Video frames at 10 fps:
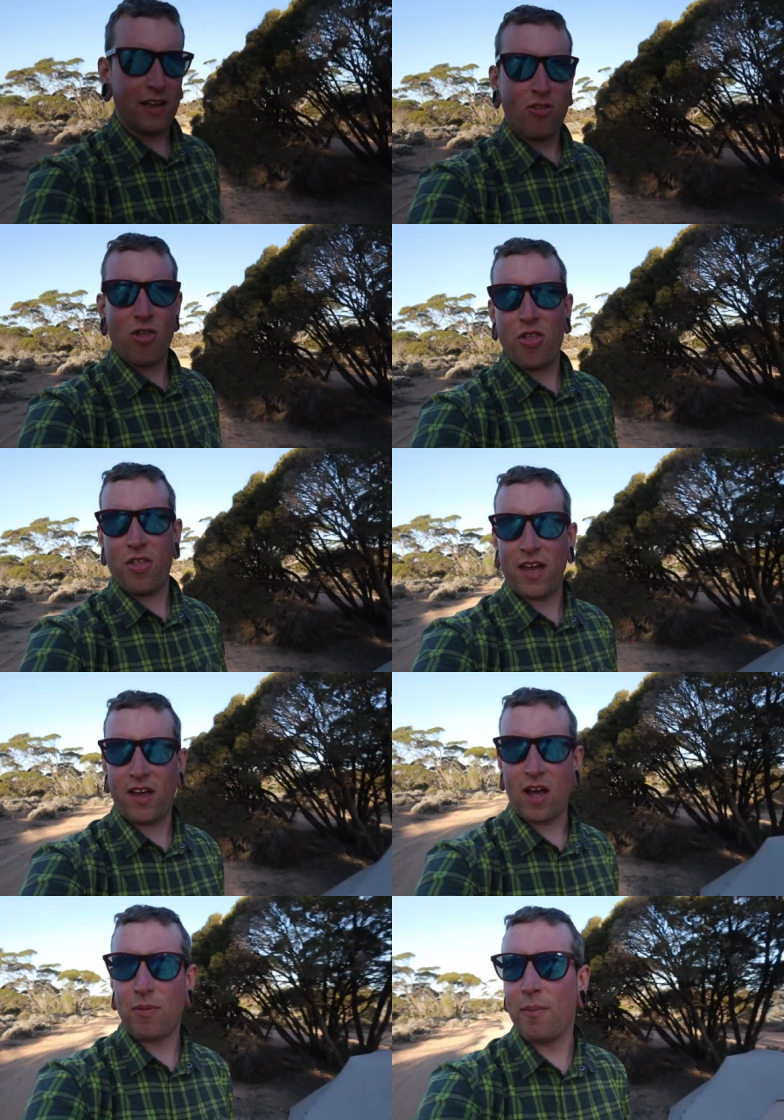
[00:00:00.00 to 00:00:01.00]
Just a
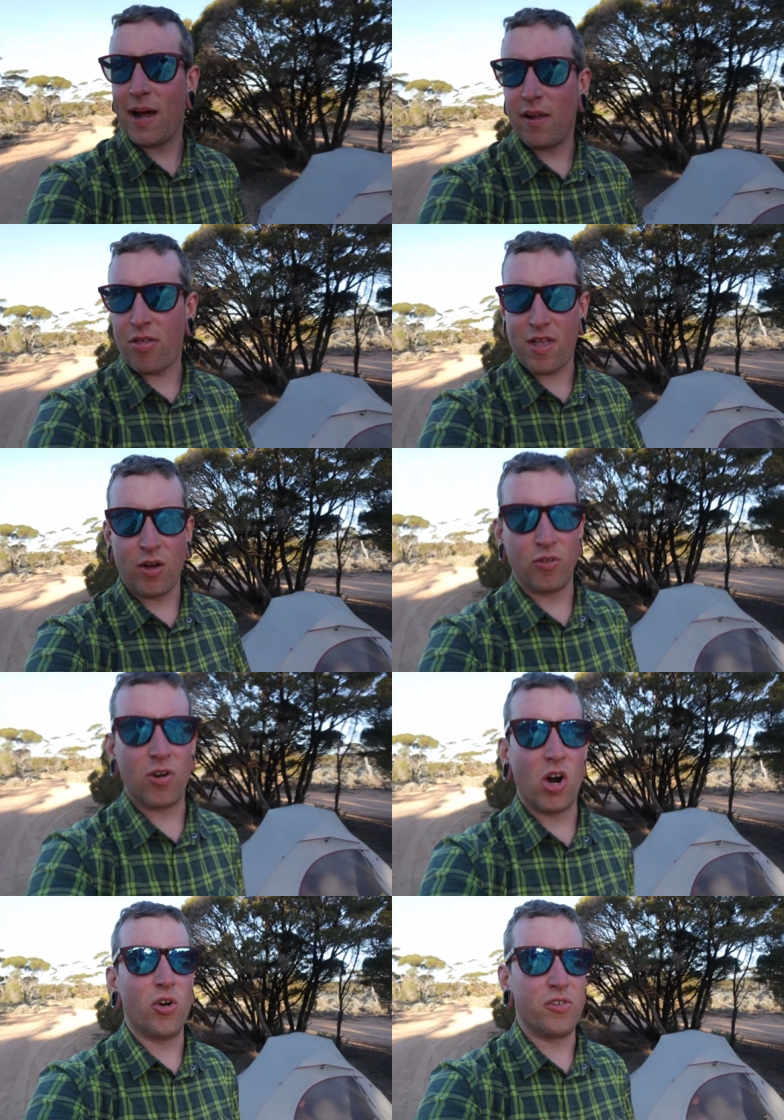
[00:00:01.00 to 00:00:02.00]
couple of miles down
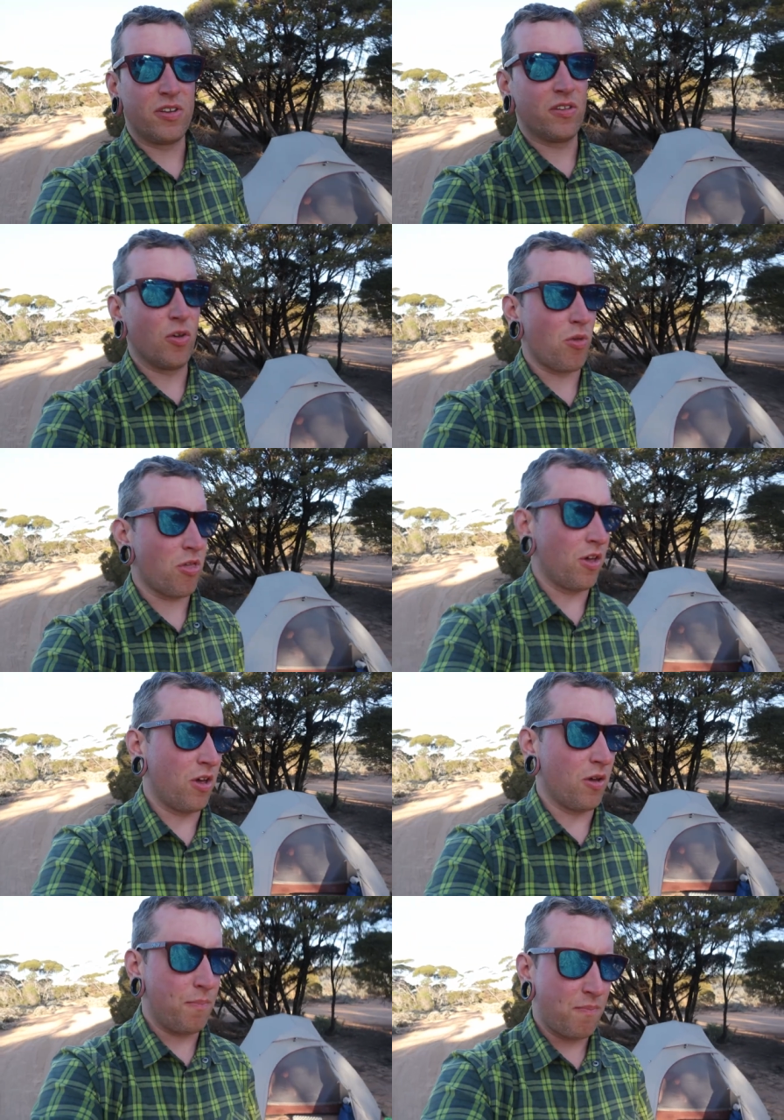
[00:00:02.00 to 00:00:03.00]
the road, there was
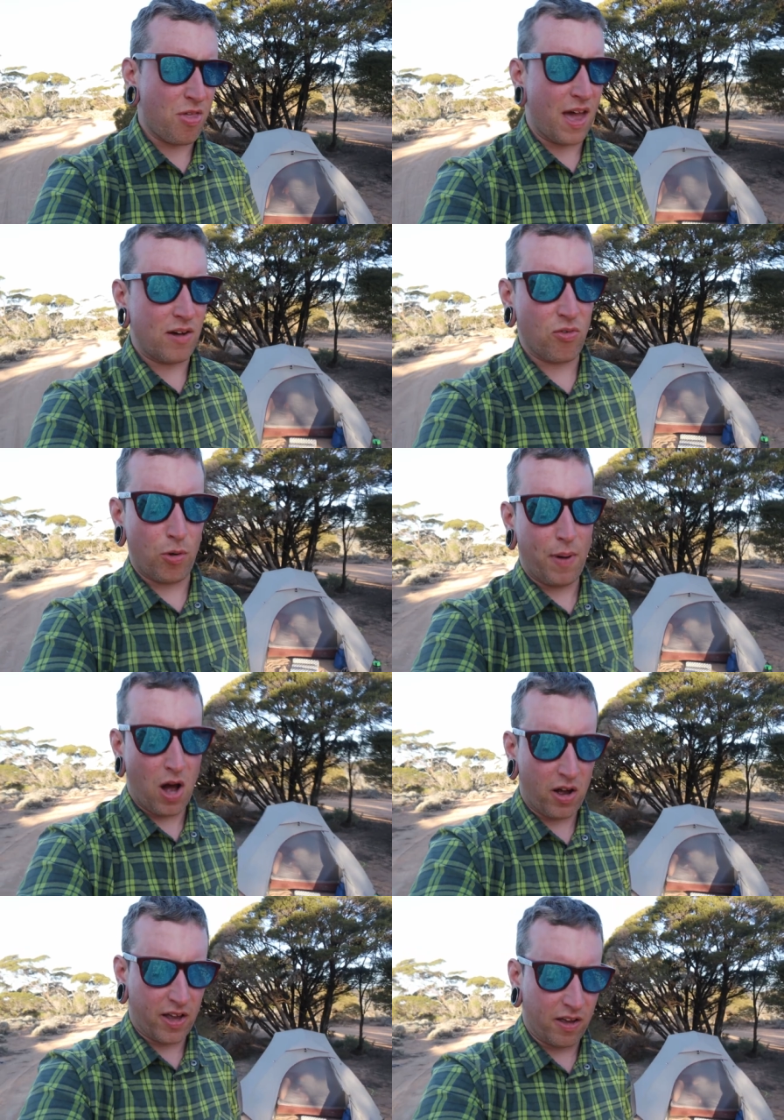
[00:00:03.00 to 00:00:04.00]
a sign for a
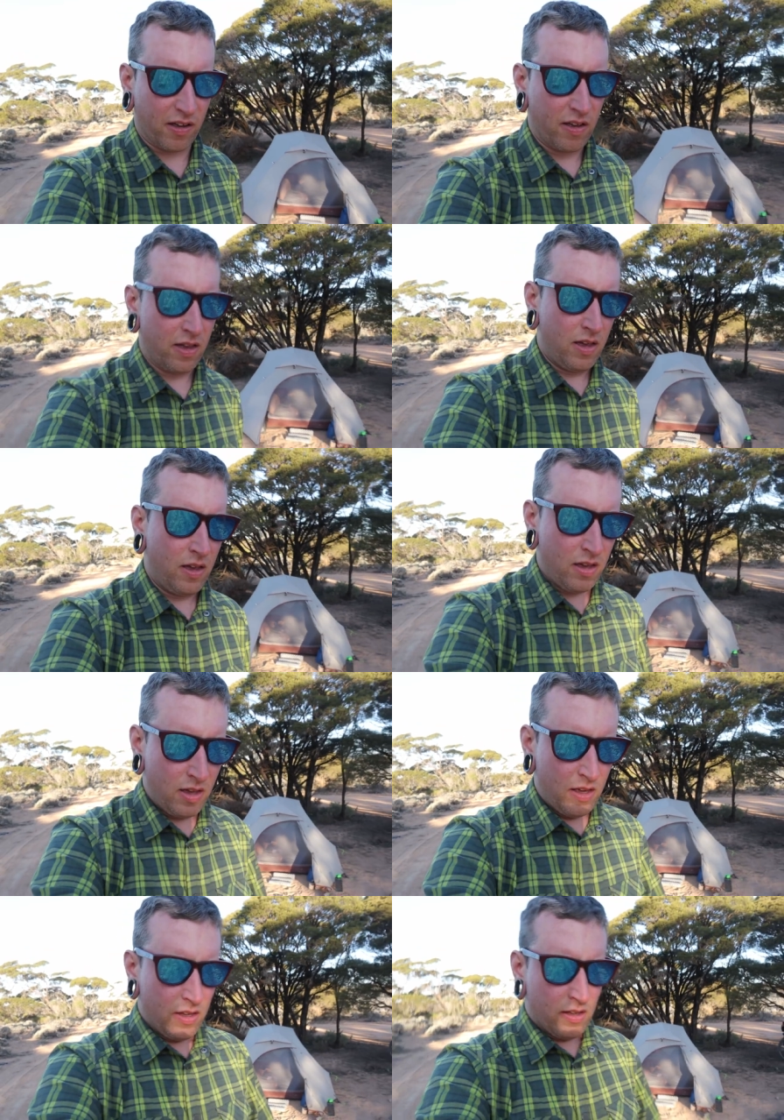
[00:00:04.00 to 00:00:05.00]
parking,
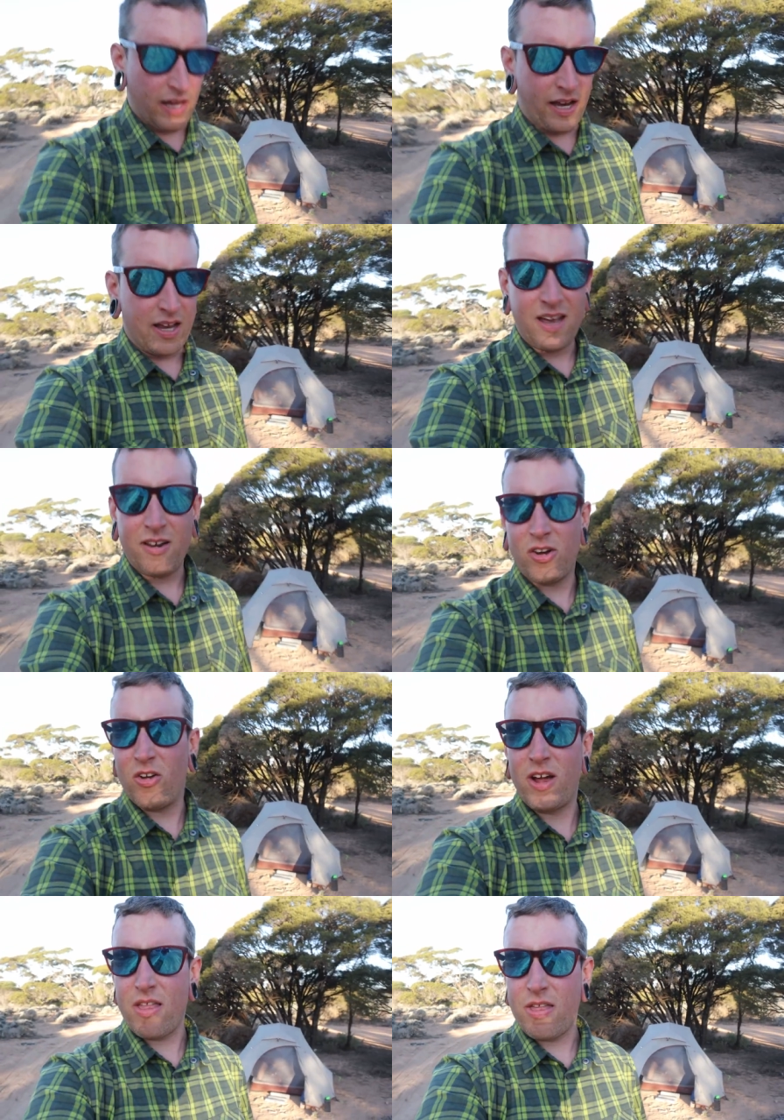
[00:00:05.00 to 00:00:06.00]

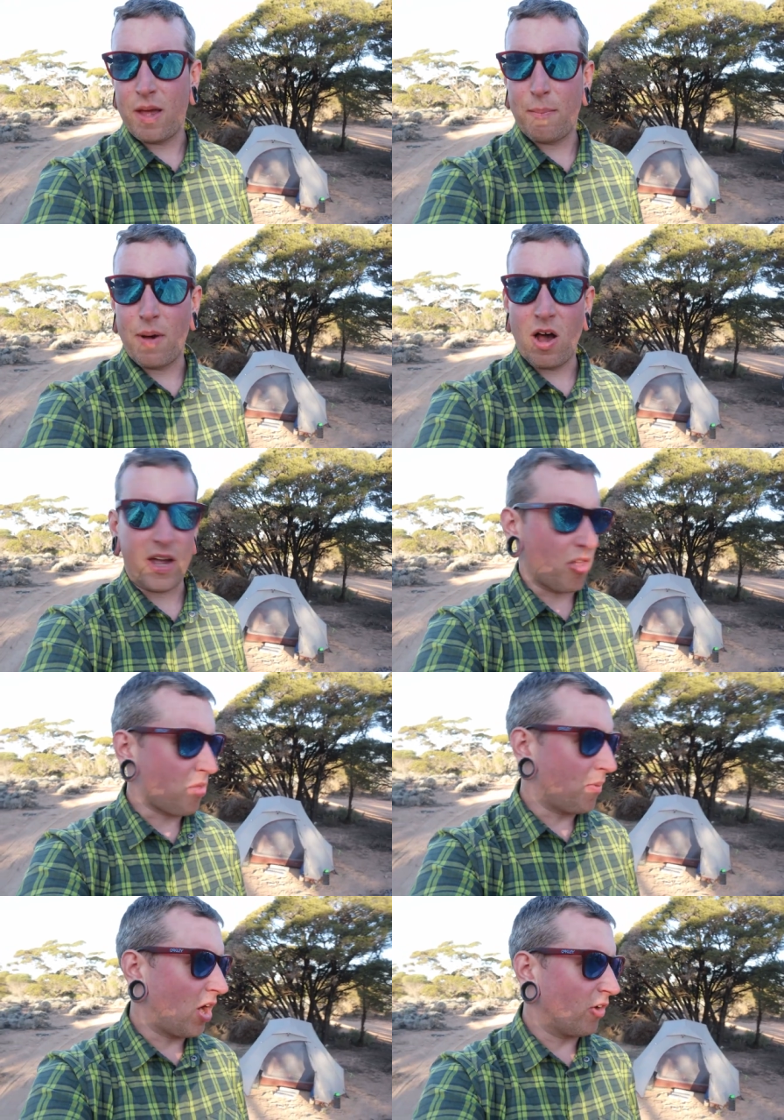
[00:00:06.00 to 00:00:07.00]
a parking
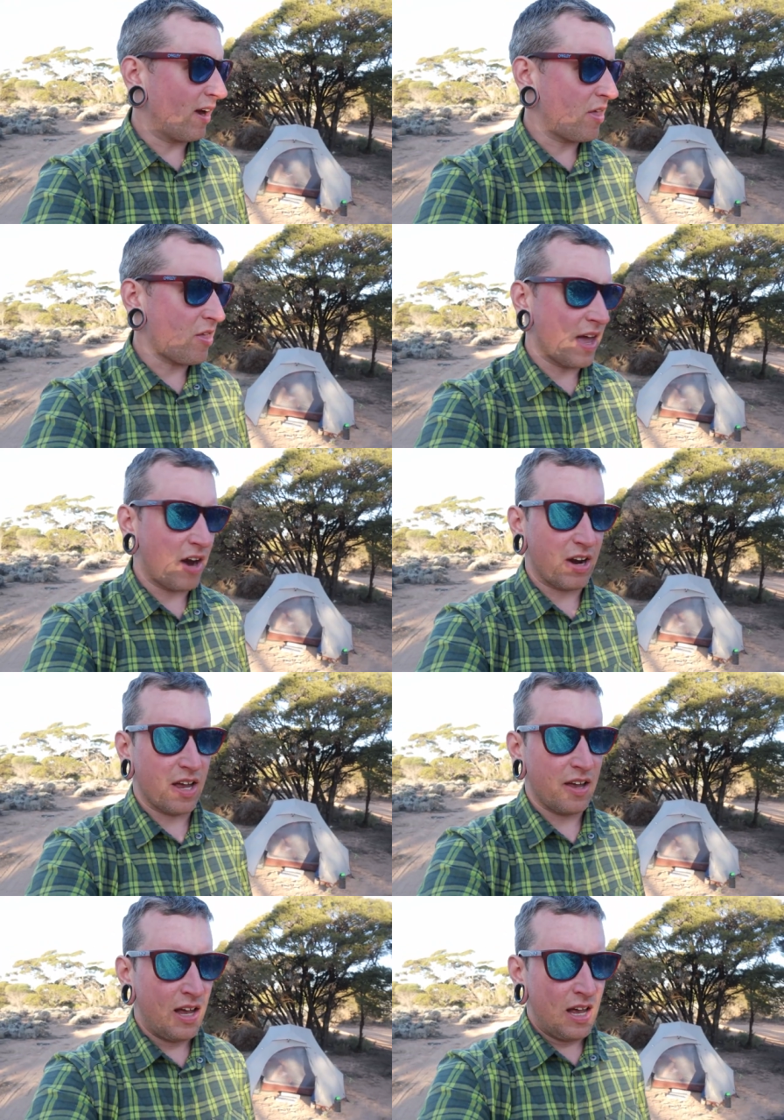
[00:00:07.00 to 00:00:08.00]
spot, a rest
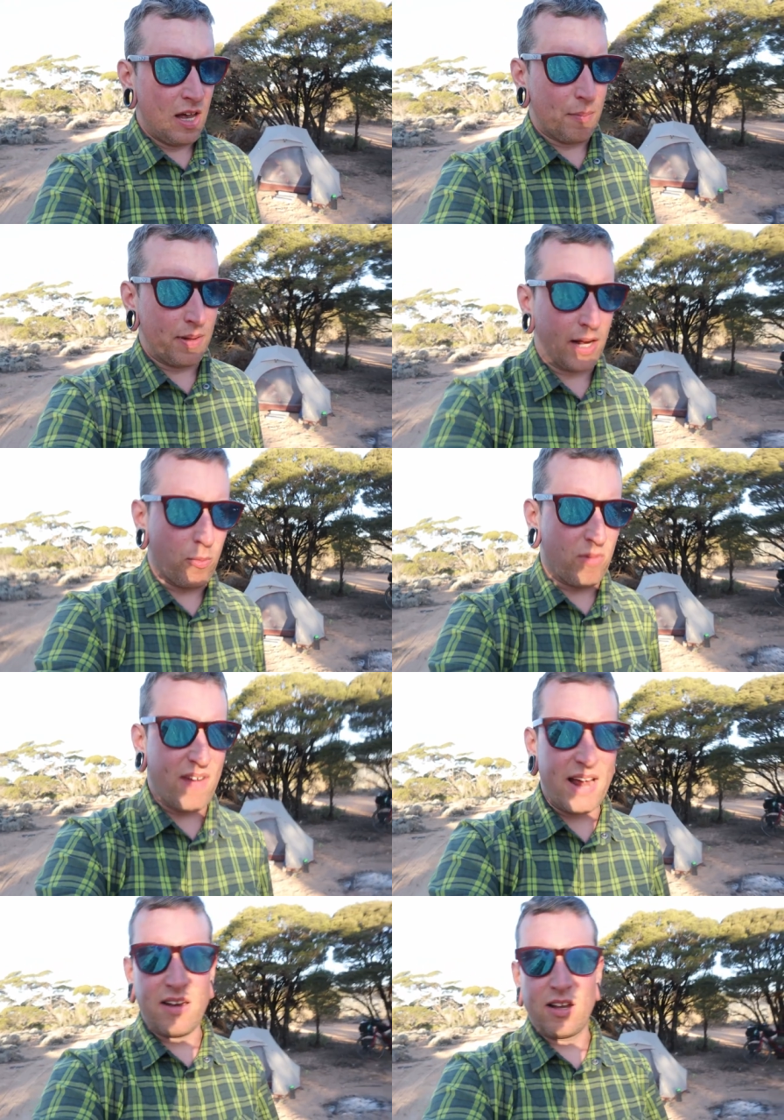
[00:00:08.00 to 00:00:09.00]
area. But like, we're
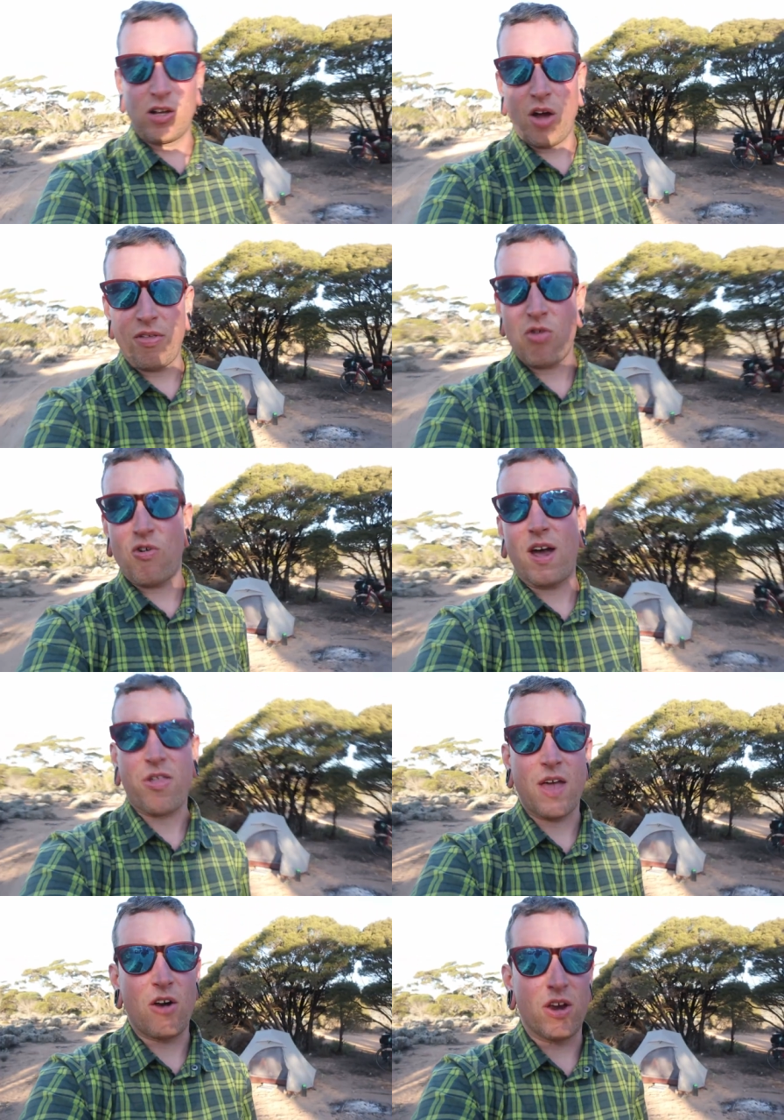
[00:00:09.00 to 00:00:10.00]
finding a lot of these
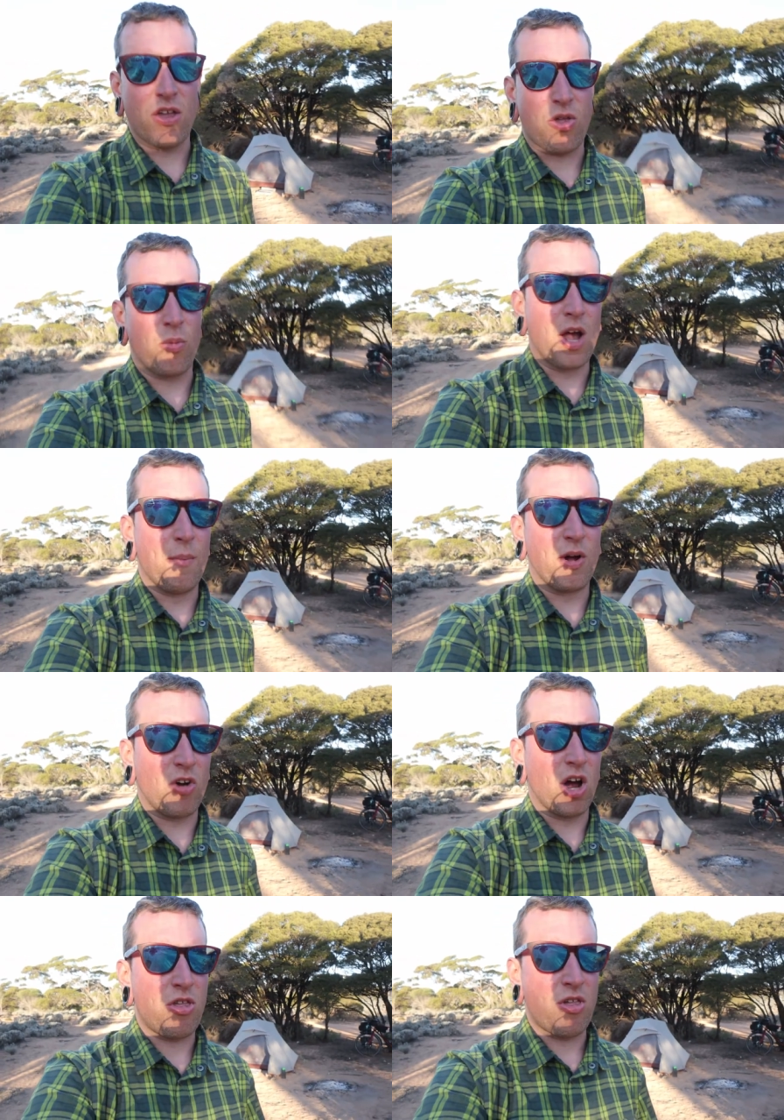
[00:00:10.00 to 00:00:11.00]
rest areas that we come
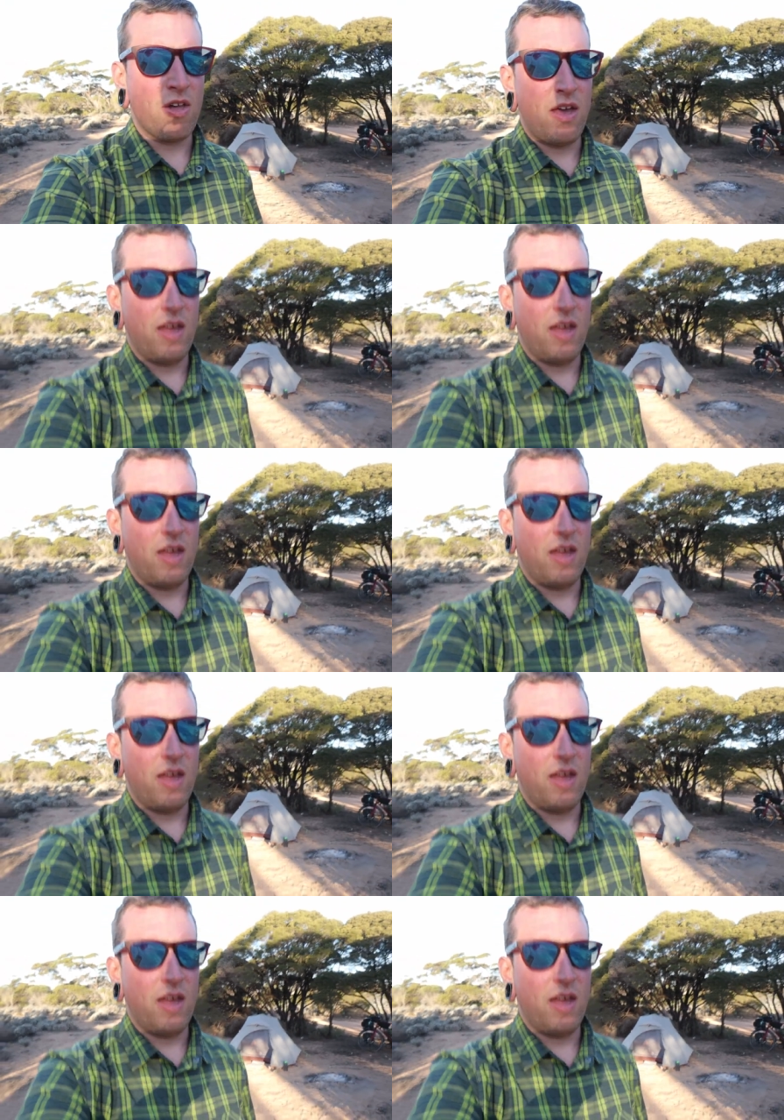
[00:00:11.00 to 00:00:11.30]
across.